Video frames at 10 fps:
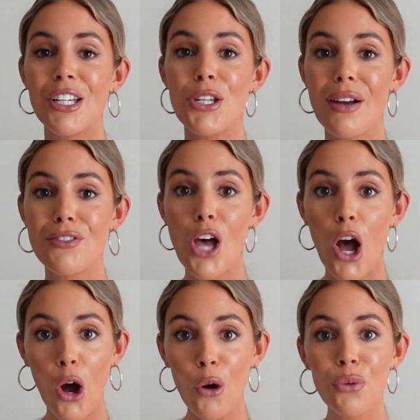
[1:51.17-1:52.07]
You have to
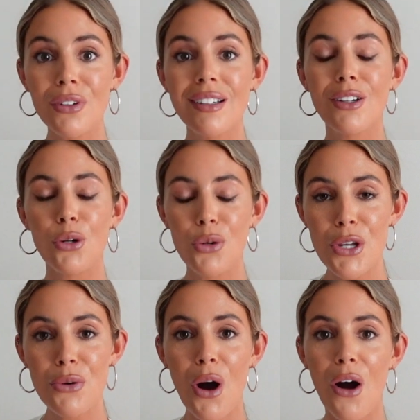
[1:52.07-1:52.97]
own who
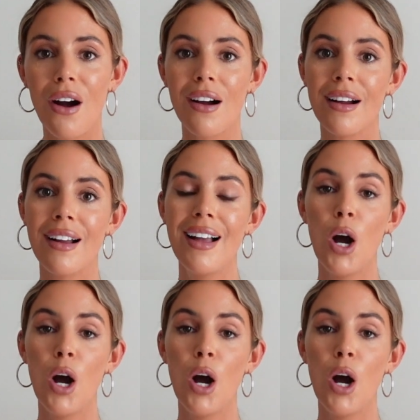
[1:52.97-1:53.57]
you are,